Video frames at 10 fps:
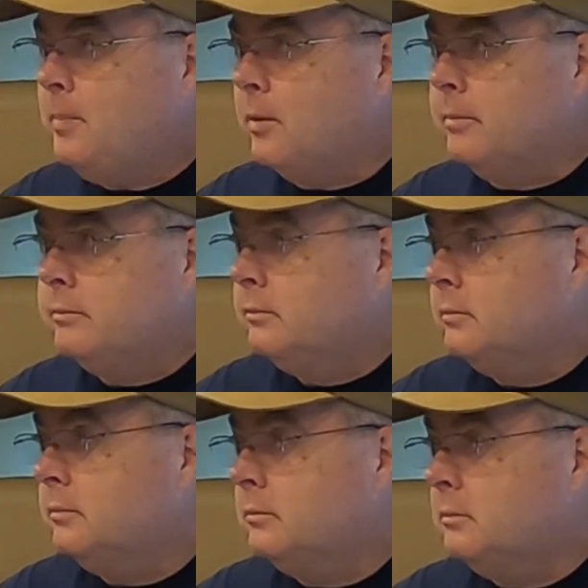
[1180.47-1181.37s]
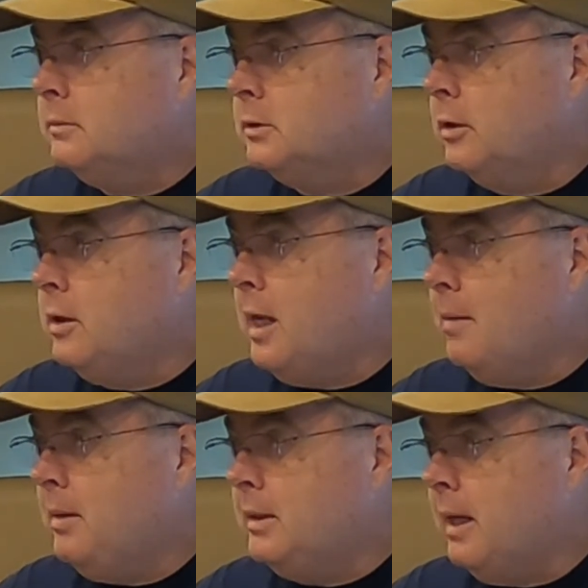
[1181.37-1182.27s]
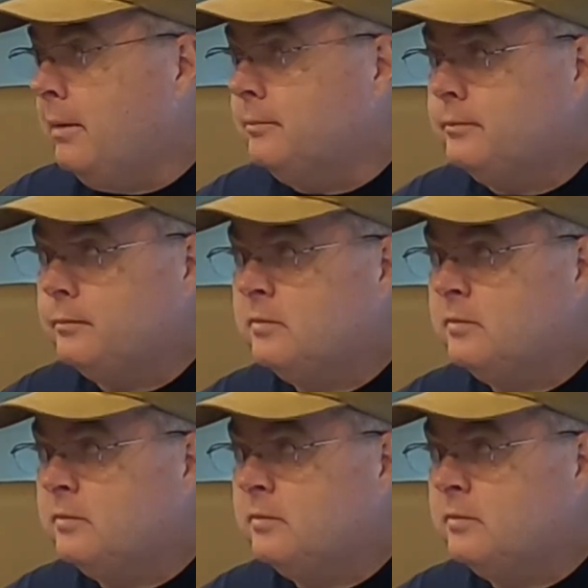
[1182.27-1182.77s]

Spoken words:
and cheaper. So you can't beat that.